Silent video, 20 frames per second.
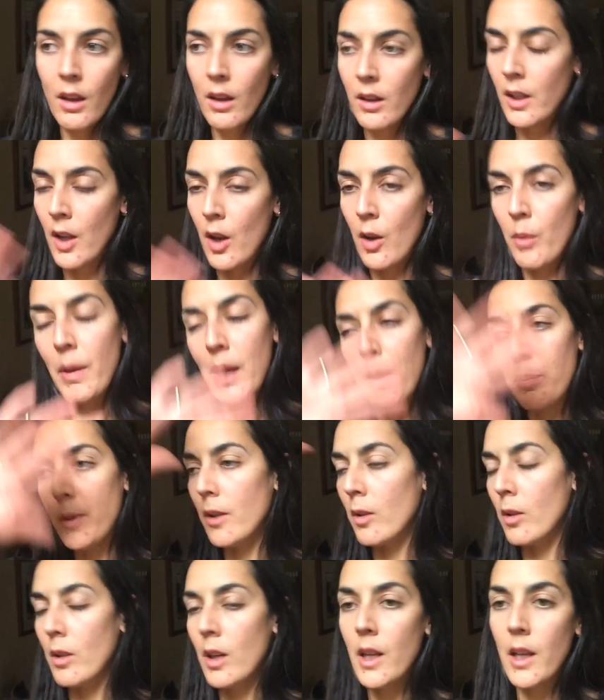yeah,
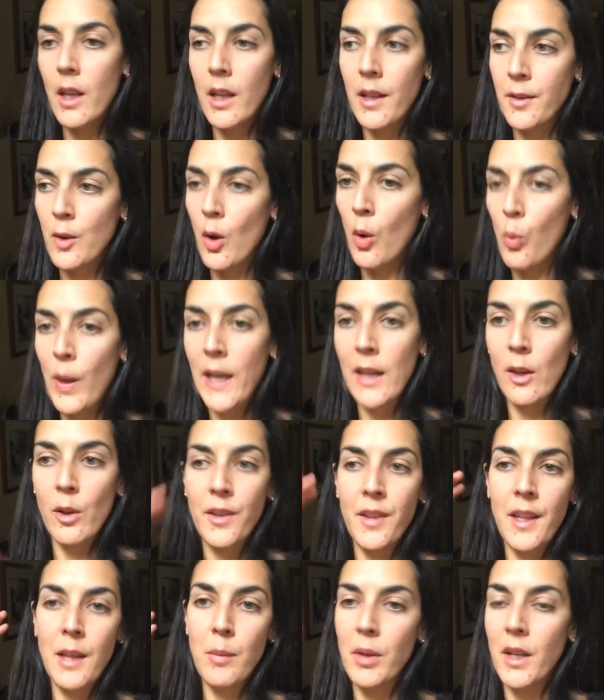maybe it's not a weight
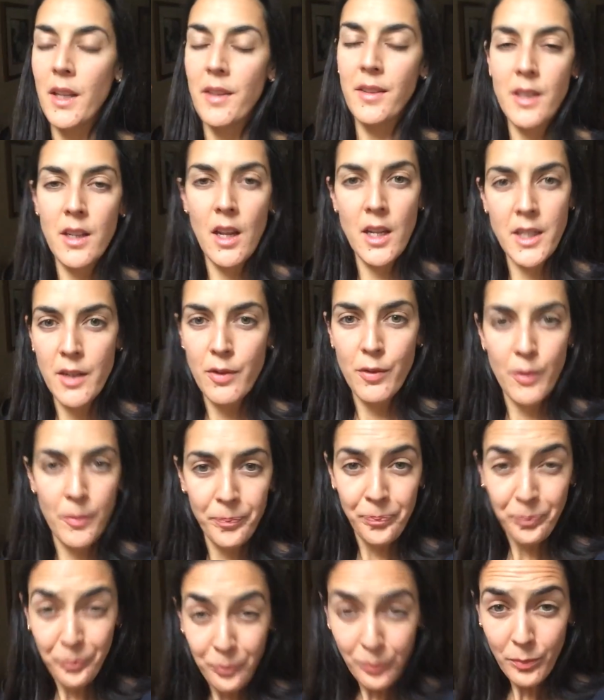loss thing, but it's a
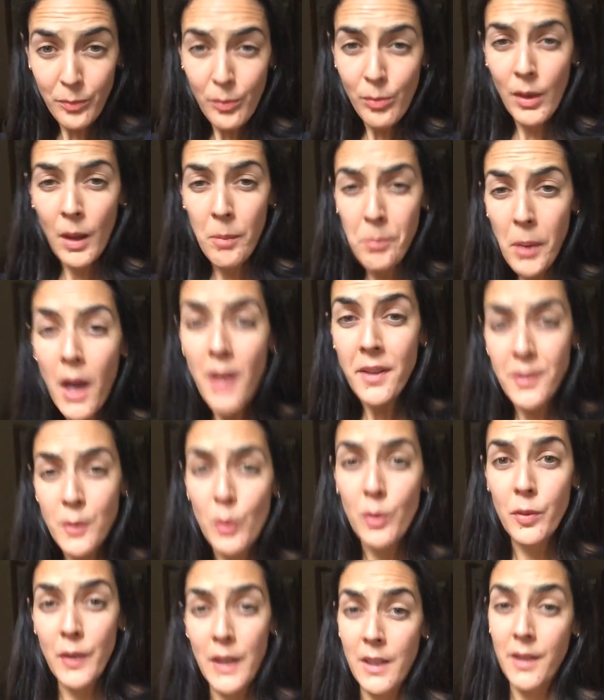different
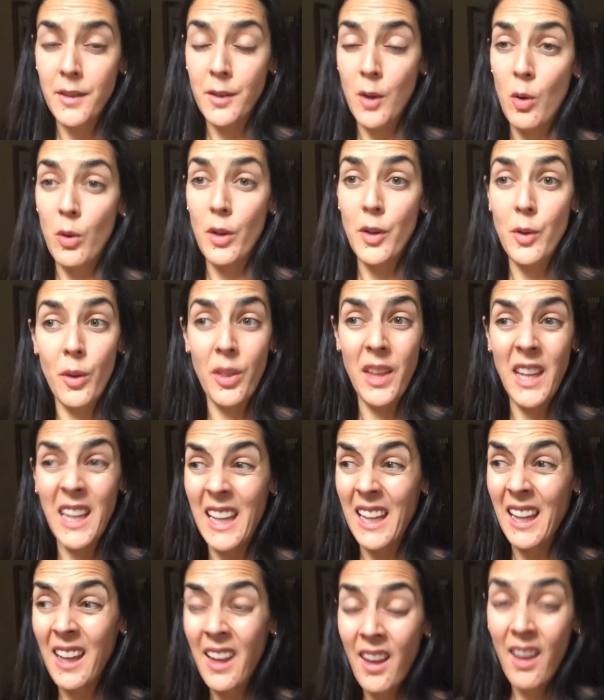personal fitness goal, and you're
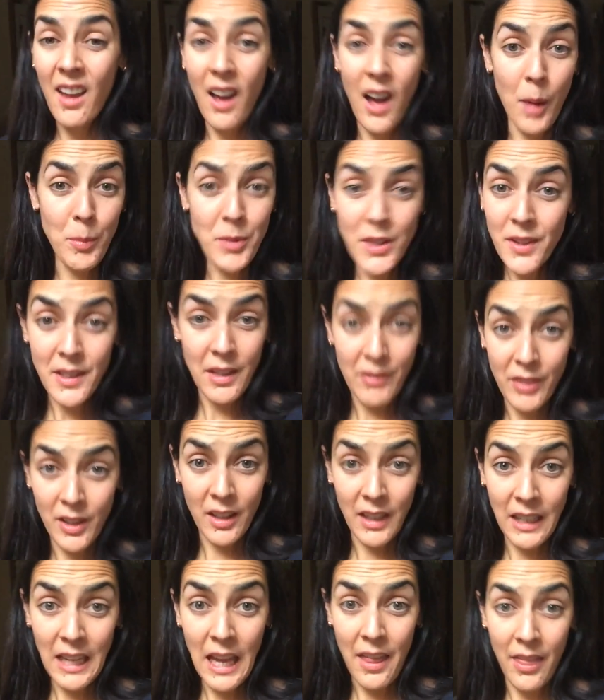thinking, I'm just never
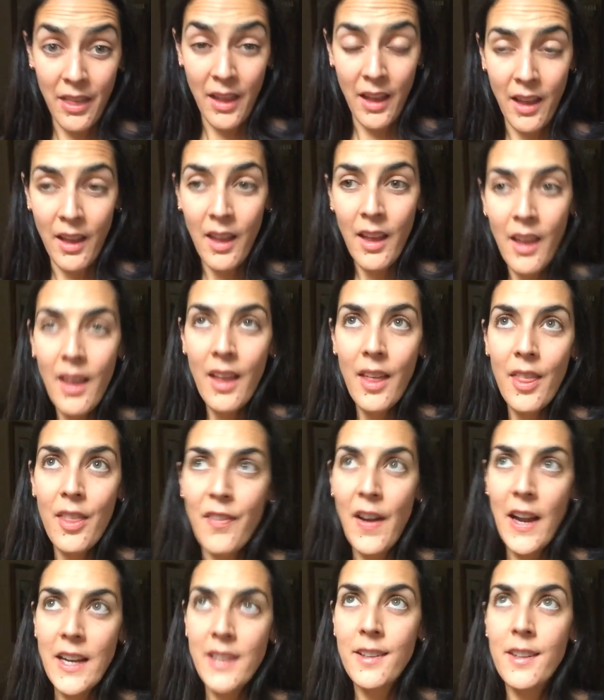going to get there. The
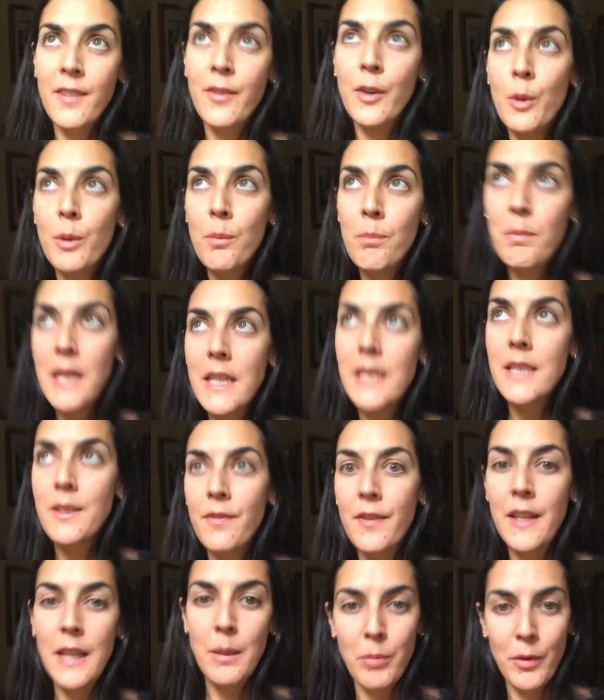fact is, if you admit
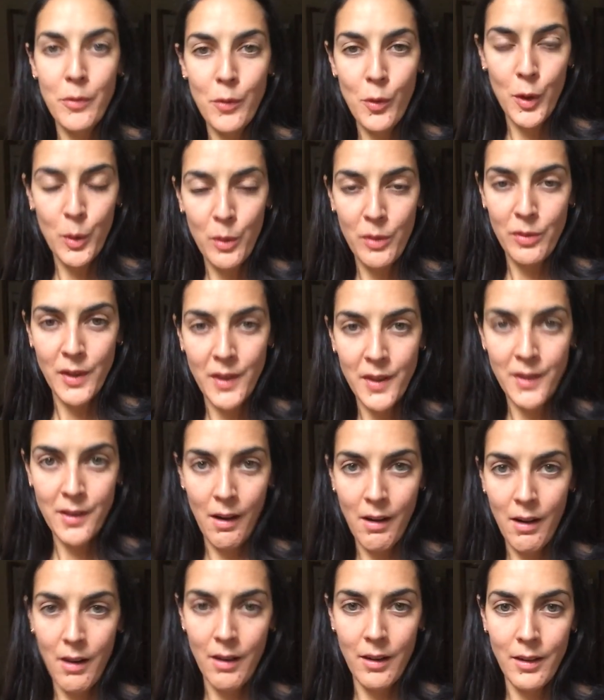defeat before you even
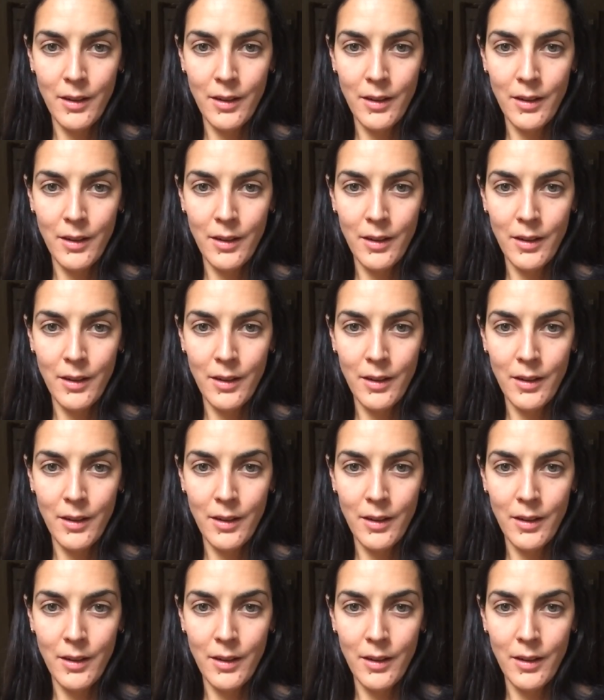start,